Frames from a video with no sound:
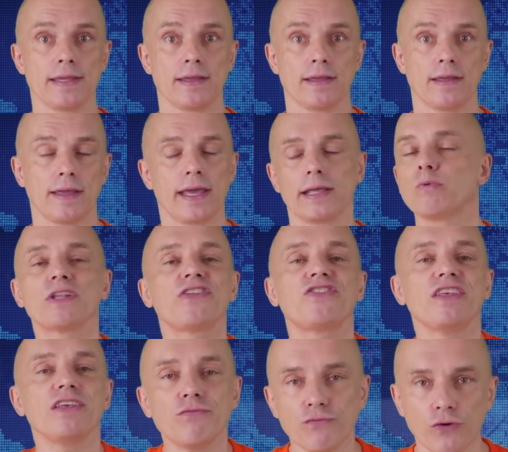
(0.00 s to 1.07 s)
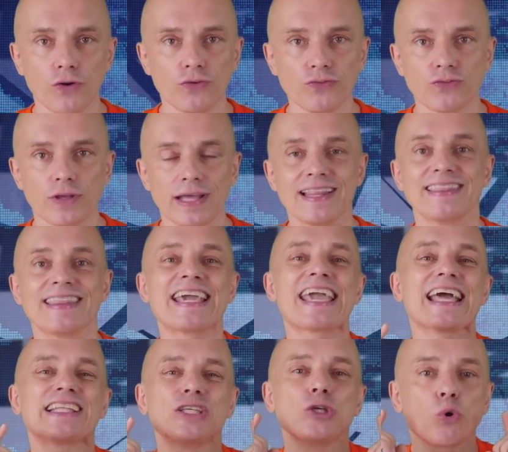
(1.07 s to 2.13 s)
And what is even worse, they
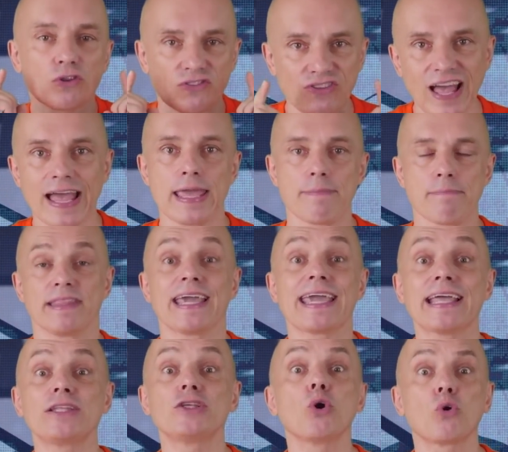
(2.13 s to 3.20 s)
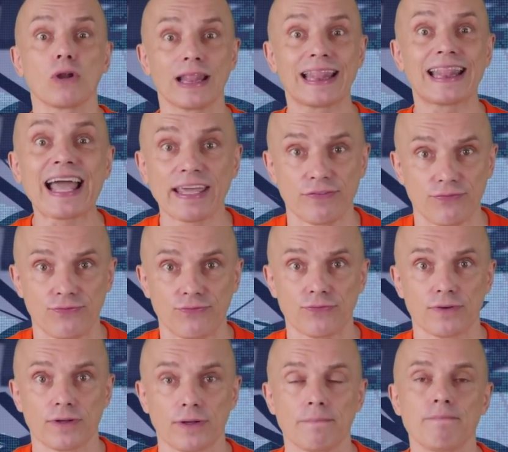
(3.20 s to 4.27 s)
get your time, they get your life.
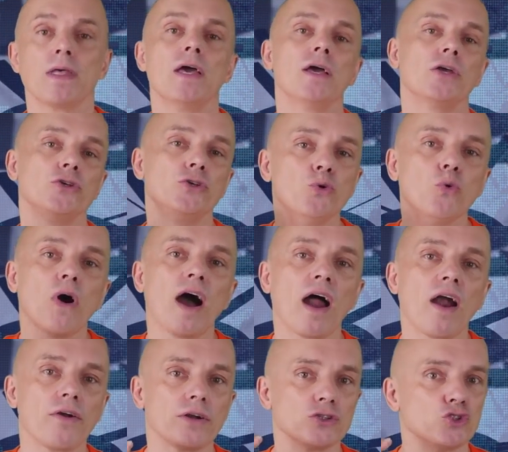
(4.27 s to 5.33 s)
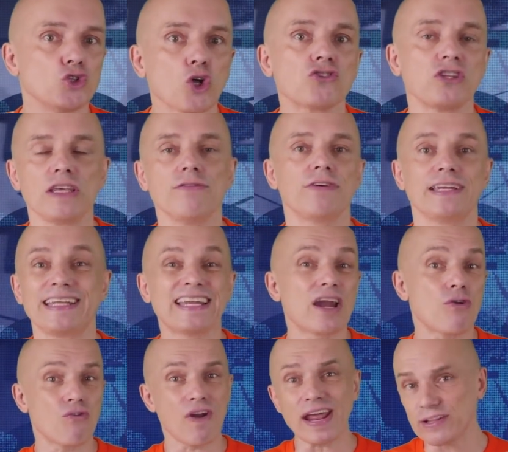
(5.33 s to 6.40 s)
You are not even in a
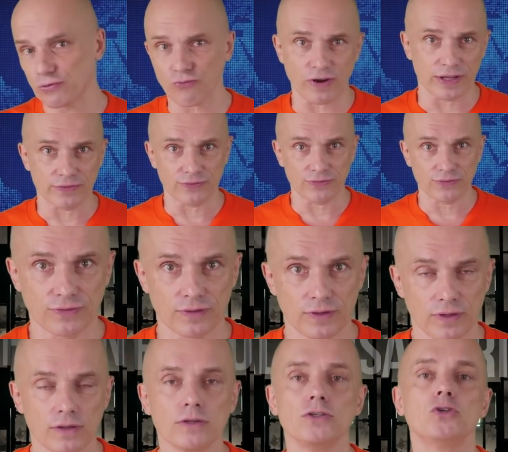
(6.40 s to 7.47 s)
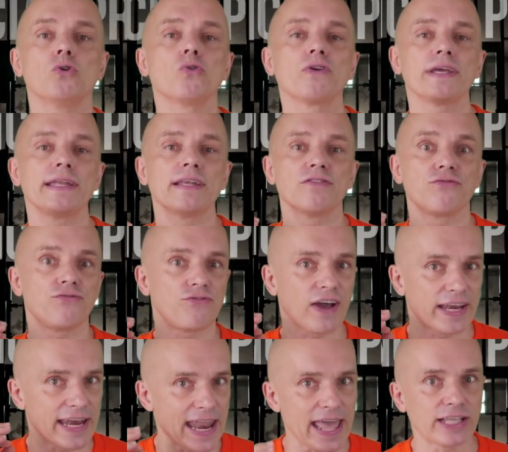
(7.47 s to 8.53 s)
rat race, you're in a
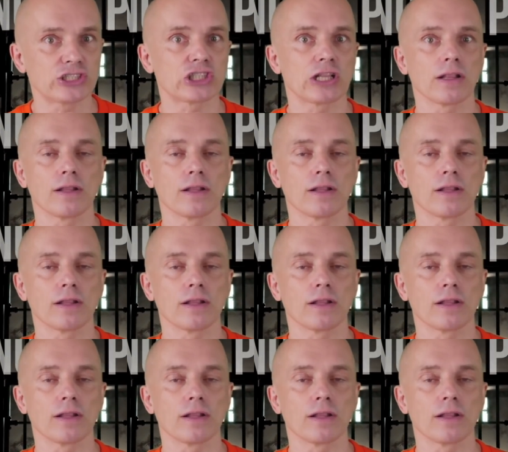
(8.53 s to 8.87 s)
financial